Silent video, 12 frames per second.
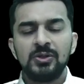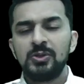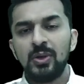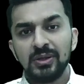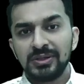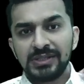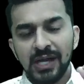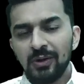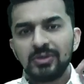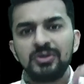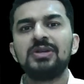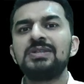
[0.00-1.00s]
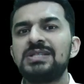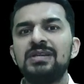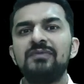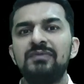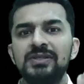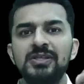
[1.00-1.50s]
Don't doubt
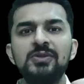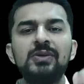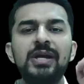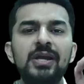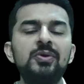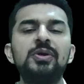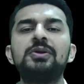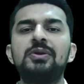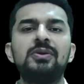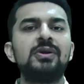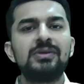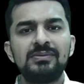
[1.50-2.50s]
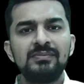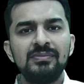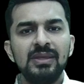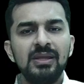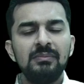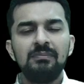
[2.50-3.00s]
yourself whether you can do it or not.
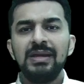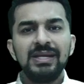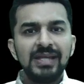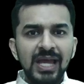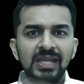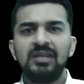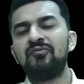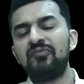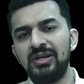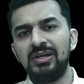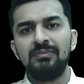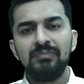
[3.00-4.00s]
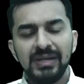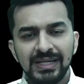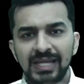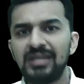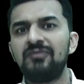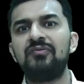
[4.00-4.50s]
Beat any field, beat
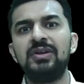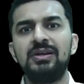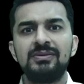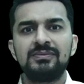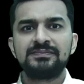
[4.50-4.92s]
any field.